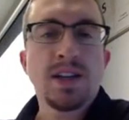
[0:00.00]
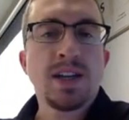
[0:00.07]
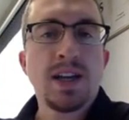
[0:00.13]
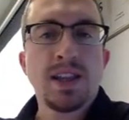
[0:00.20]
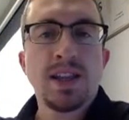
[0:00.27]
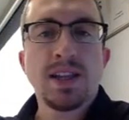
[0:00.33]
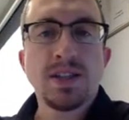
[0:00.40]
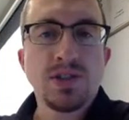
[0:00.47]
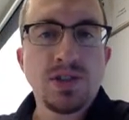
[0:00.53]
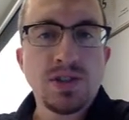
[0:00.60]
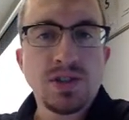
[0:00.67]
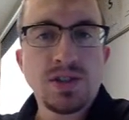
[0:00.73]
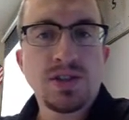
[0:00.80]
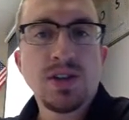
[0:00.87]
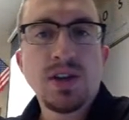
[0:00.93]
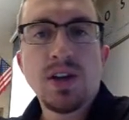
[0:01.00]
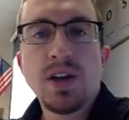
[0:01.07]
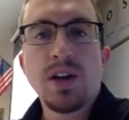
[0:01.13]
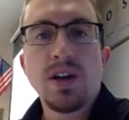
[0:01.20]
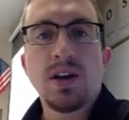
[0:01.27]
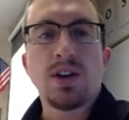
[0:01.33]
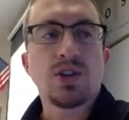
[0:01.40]
Again, that's just
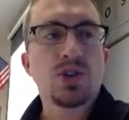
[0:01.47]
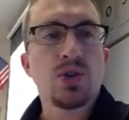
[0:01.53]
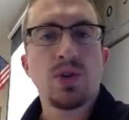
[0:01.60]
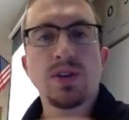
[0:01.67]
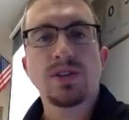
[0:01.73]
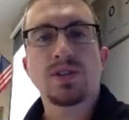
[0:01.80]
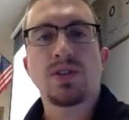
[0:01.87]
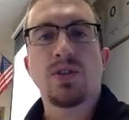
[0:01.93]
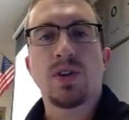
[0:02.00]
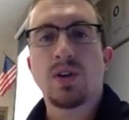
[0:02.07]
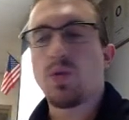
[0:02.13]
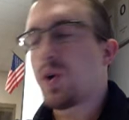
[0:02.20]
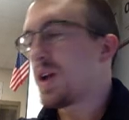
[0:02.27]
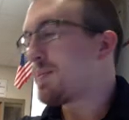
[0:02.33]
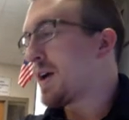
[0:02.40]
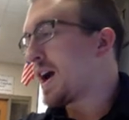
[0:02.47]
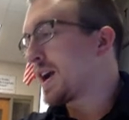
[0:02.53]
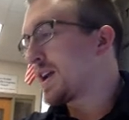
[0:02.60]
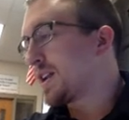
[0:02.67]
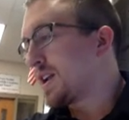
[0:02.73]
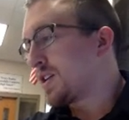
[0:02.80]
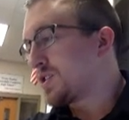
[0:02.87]
a choice going way
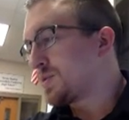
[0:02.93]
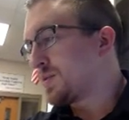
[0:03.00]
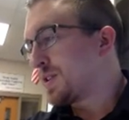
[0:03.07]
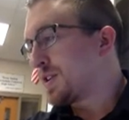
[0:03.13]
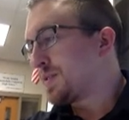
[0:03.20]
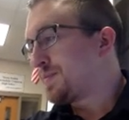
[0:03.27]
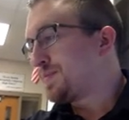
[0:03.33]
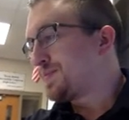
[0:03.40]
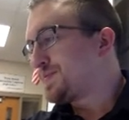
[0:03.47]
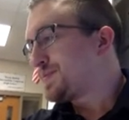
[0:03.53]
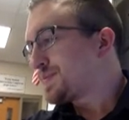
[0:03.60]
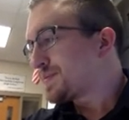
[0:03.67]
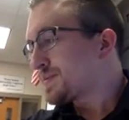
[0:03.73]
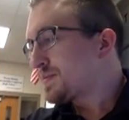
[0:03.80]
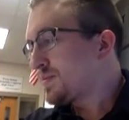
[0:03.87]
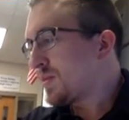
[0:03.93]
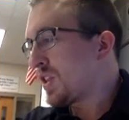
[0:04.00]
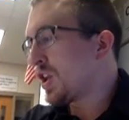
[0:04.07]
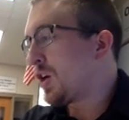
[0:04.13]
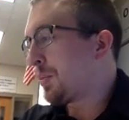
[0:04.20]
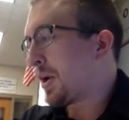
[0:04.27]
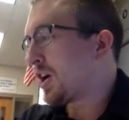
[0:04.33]
back in algebra.
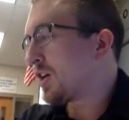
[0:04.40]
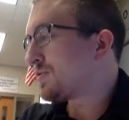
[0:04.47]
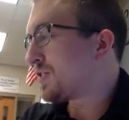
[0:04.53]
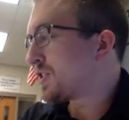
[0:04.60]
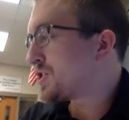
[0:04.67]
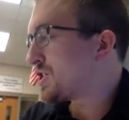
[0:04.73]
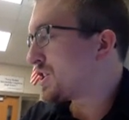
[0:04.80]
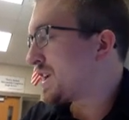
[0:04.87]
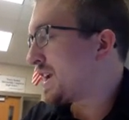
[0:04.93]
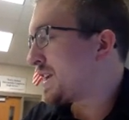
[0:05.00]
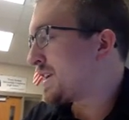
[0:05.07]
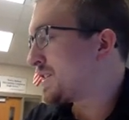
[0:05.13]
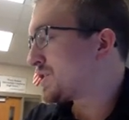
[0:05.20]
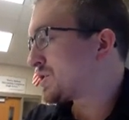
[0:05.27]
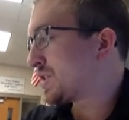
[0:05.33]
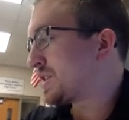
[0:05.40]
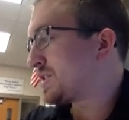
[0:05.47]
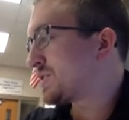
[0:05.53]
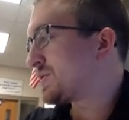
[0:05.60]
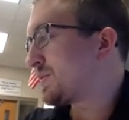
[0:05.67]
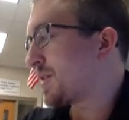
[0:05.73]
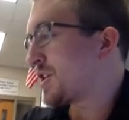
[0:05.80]
A parent function and its
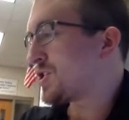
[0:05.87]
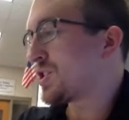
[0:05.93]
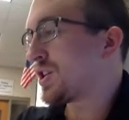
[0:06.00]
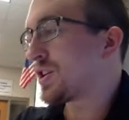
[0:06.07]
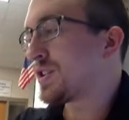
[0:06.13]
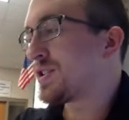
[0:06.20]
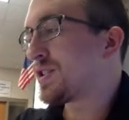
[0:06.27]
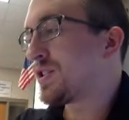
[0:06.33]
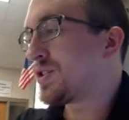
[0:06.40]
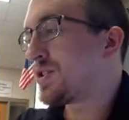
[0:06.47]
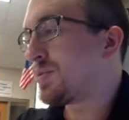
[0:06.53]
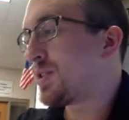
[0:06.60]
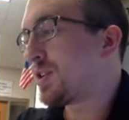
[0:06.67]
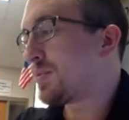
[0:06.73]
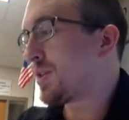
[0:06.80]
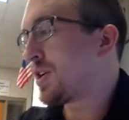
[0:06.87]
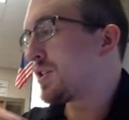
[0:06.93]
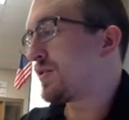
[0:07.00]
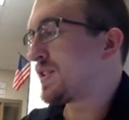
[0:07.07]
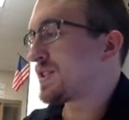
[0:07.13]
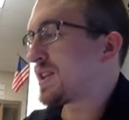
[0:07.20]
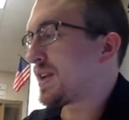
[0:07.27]
transformation are considered to be a part
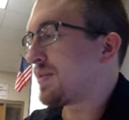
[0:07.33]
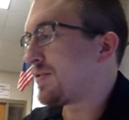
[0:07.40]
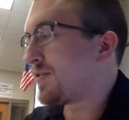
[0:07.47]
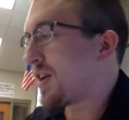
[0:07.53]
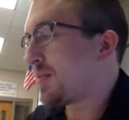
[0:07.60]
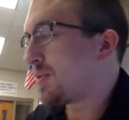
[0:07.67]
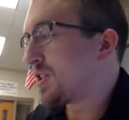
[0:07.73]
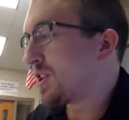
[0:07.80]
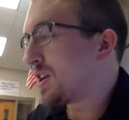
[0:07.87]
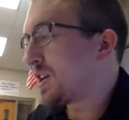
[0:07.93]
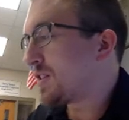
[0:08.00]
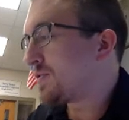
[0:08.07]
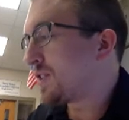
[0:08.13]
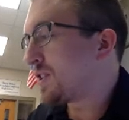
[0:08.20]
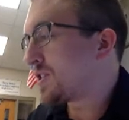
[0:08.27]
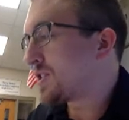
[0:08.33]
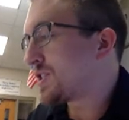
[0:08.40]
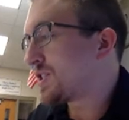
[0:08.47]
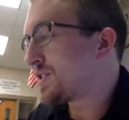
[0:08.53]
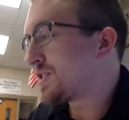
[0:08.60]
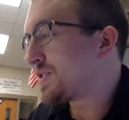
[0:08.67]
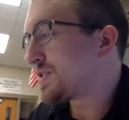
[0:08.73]
of the same family of
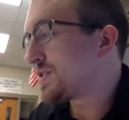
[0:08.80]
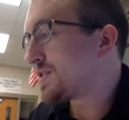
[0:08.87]
functions.